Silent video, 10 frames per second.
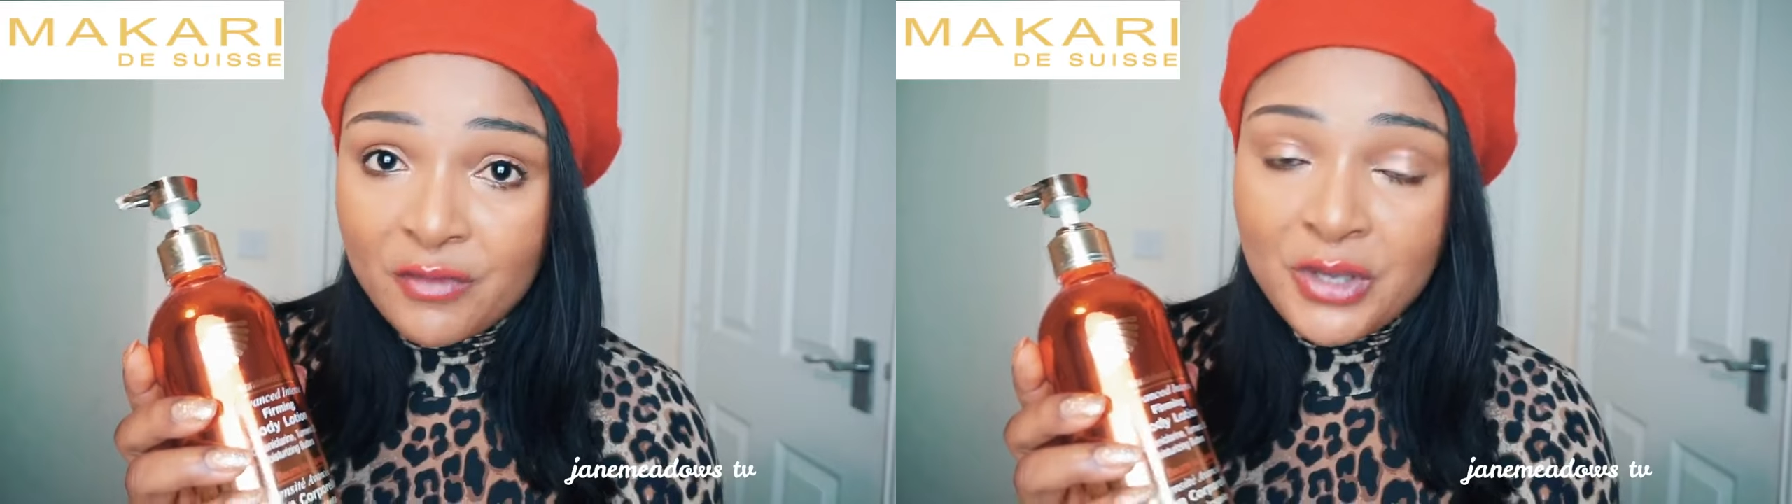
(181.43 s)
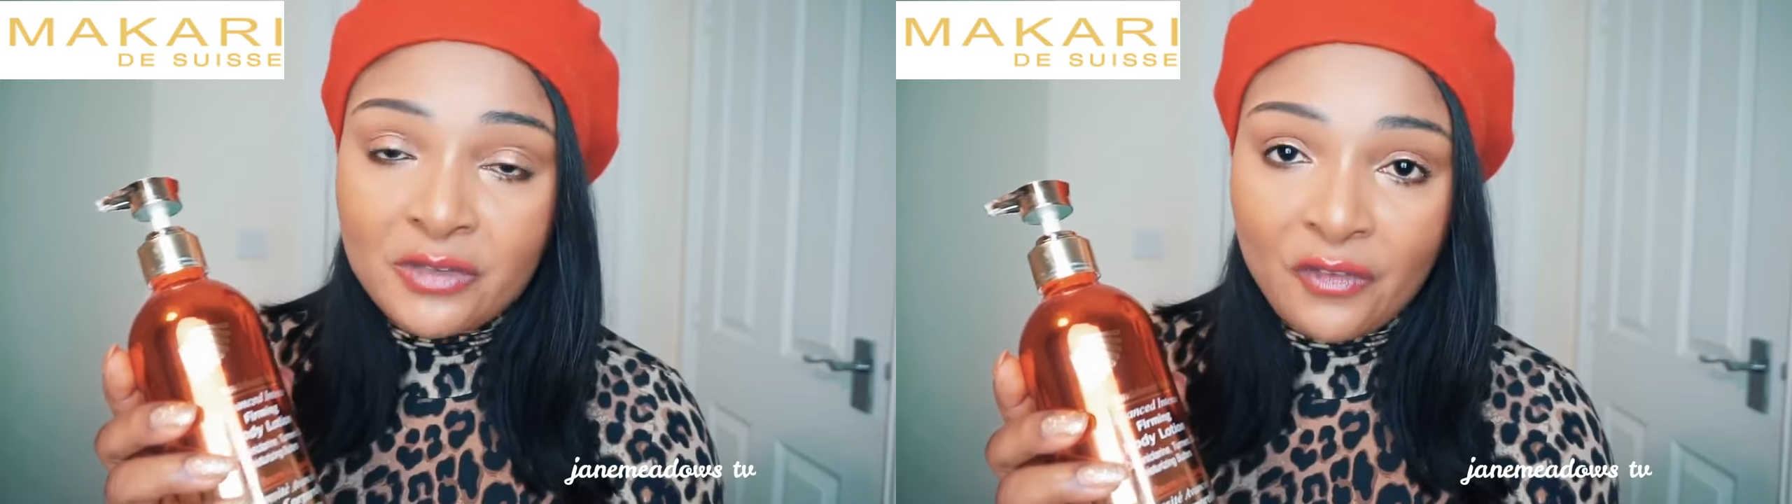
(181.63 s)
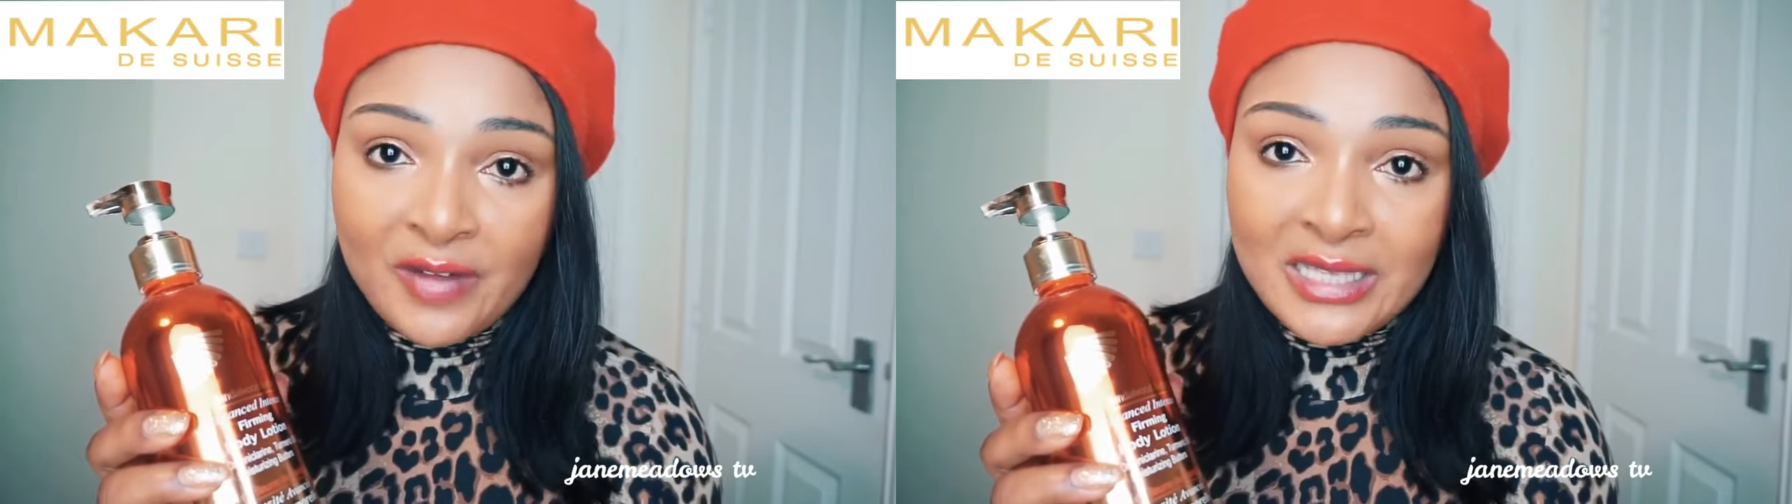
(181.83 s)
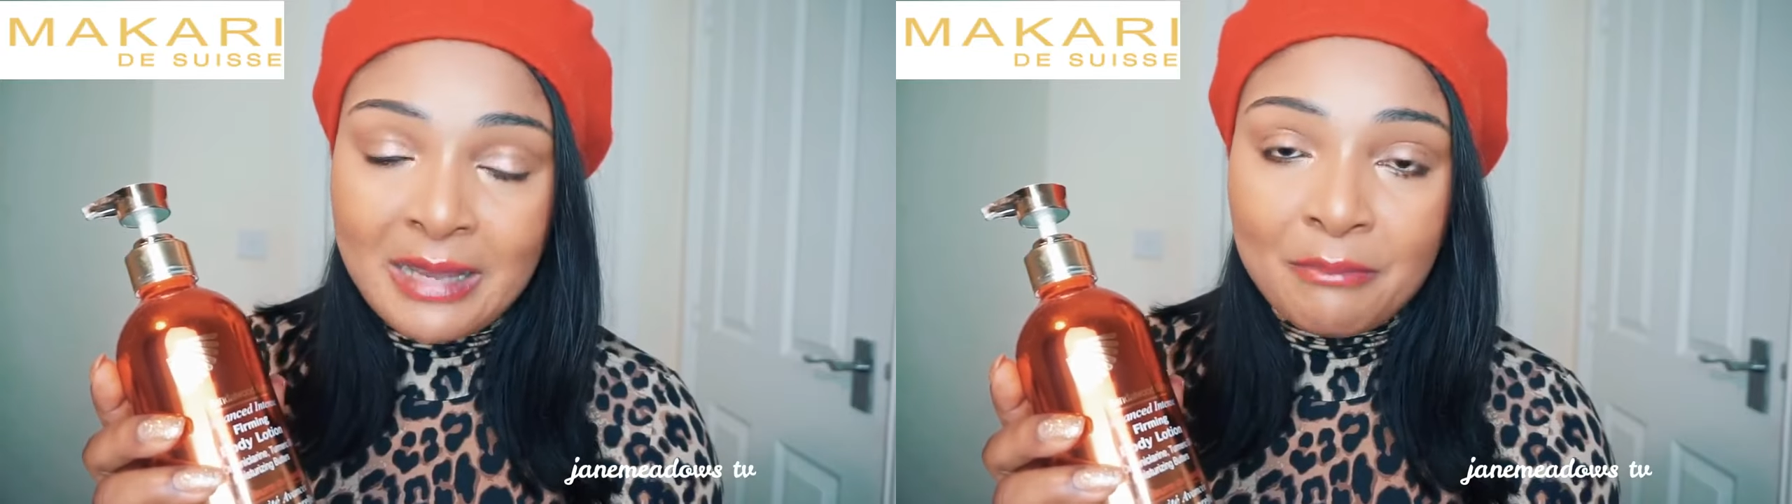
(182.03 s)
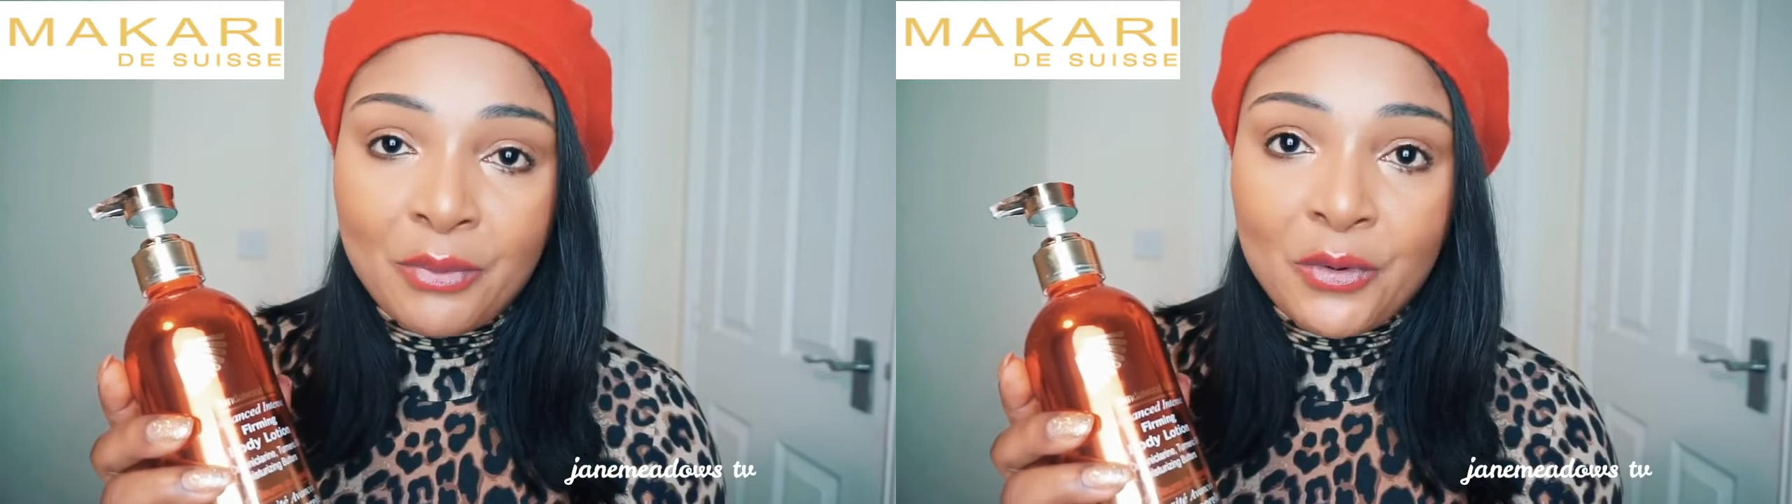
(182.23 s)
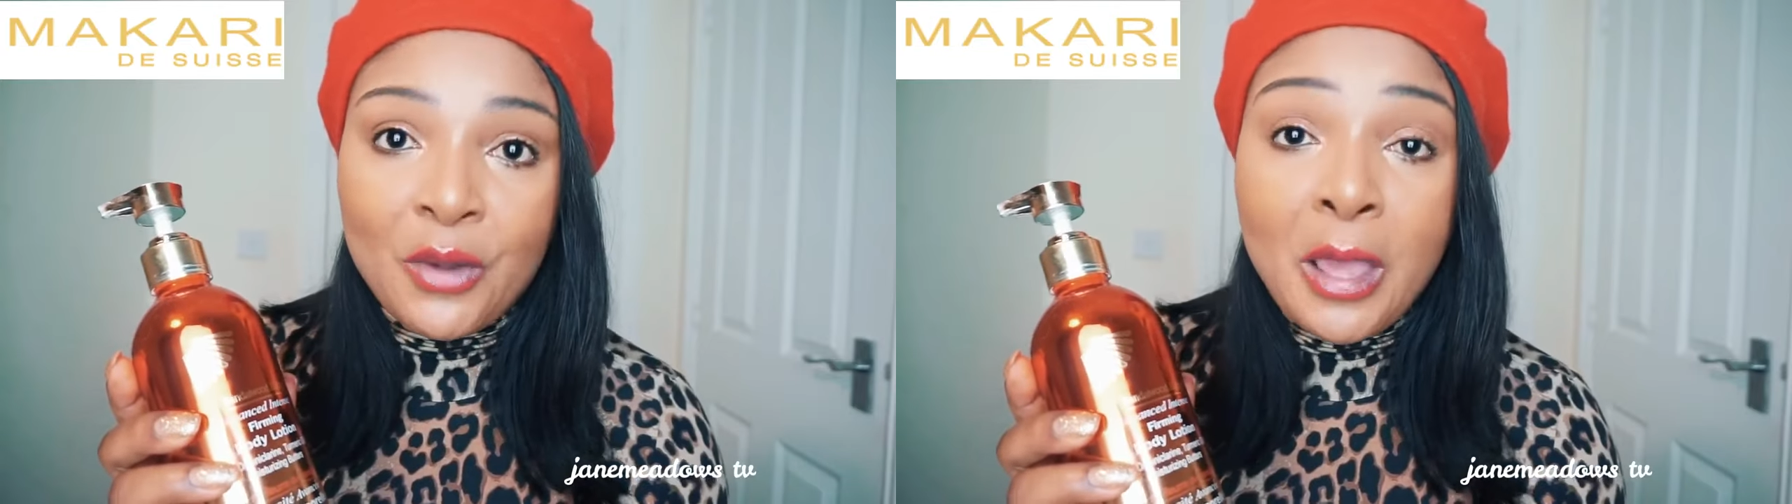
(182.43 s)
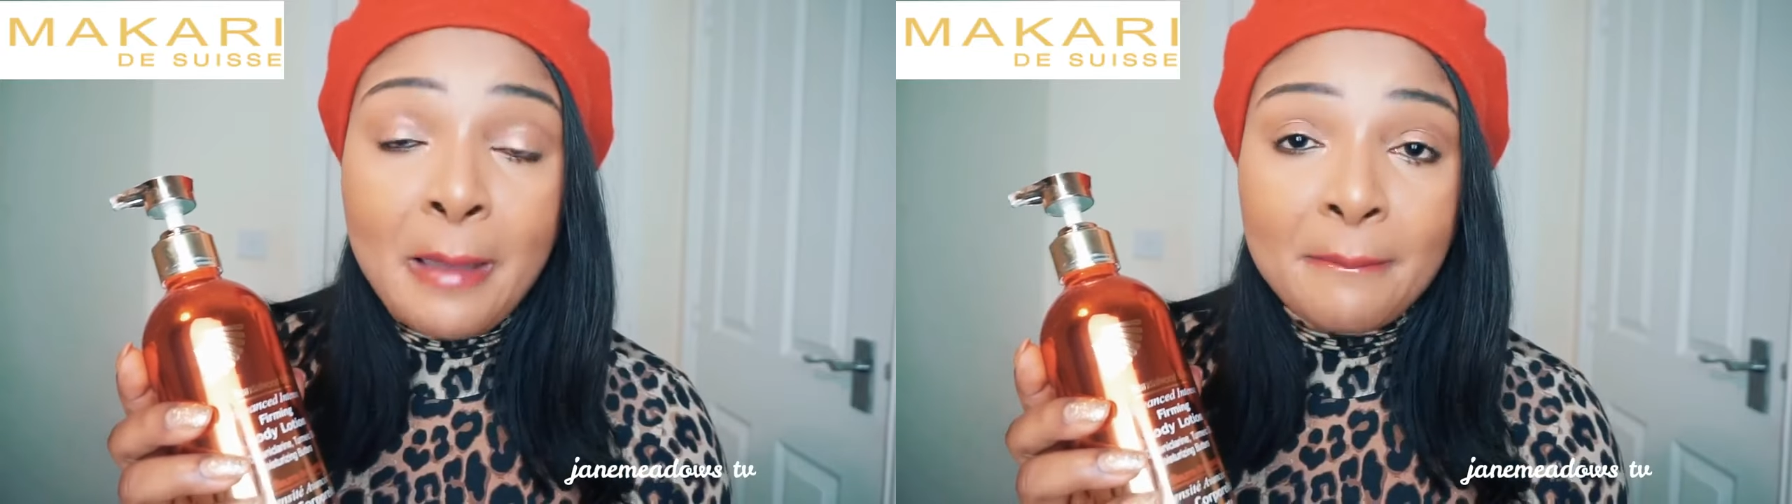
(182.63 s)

Rose, for example,